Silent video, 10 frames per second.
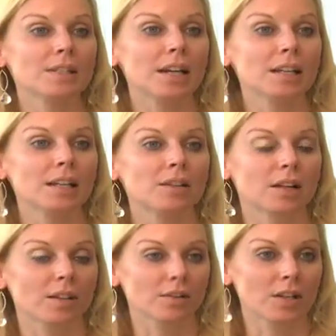they get their
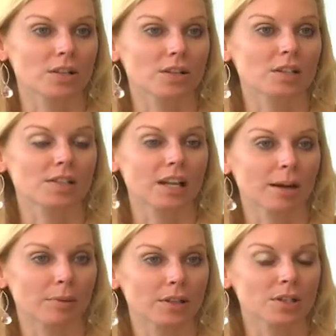consultation
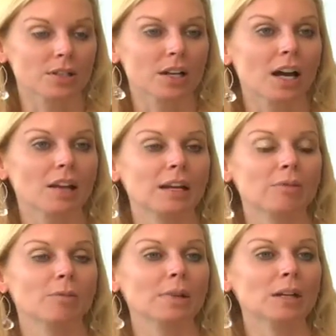established, they
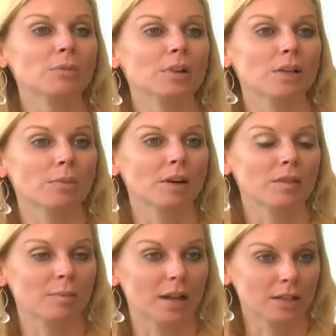will meet with one
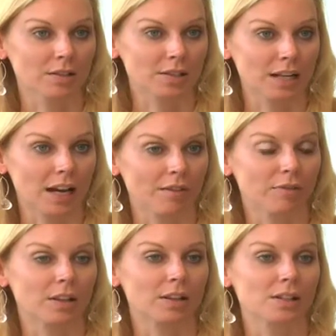of the medical staff,
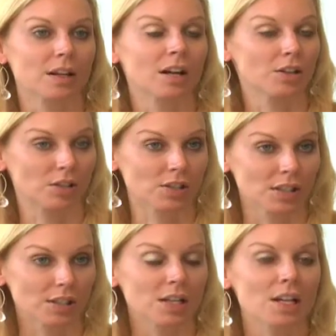one of the
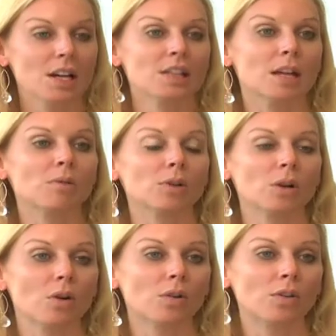nurses, that will
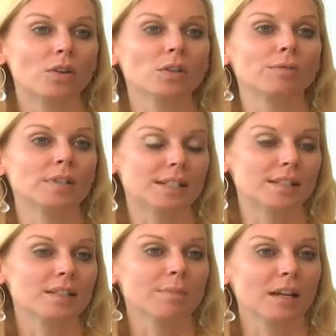go over the
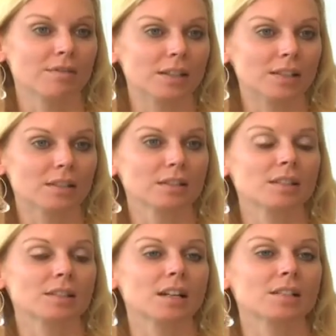risks and the benefits and
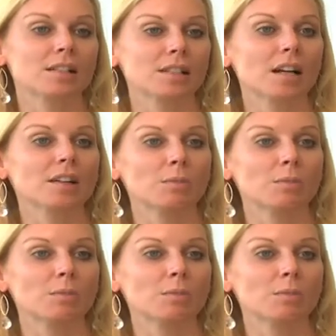discuss exactly